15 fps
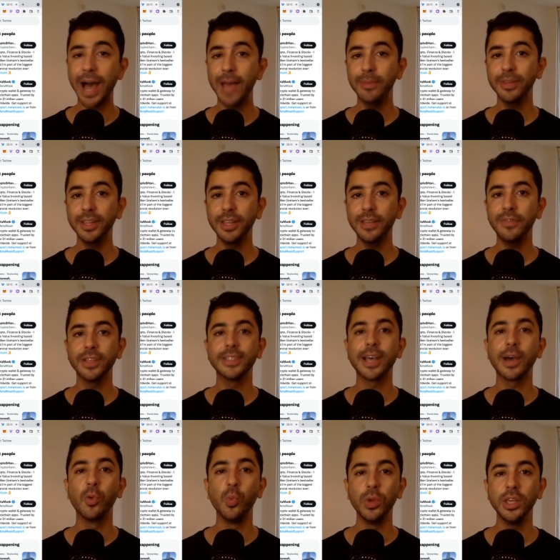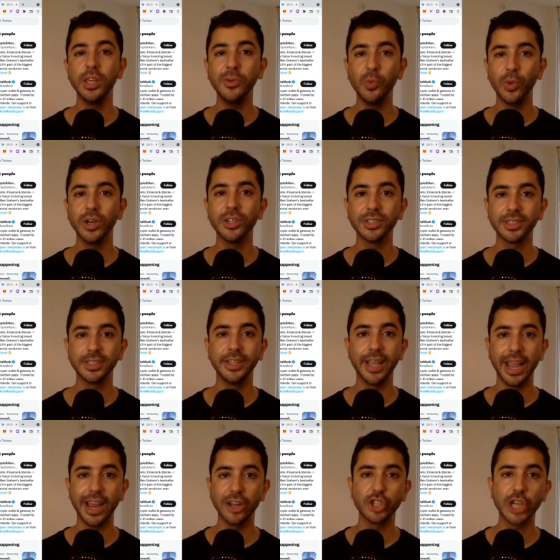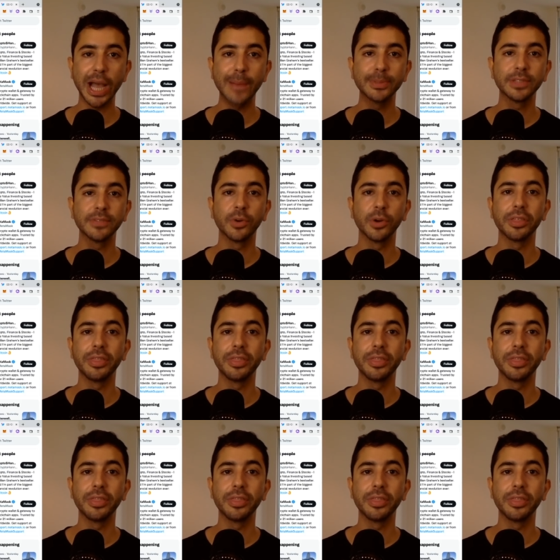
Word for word: my belief is that we will see airdrops for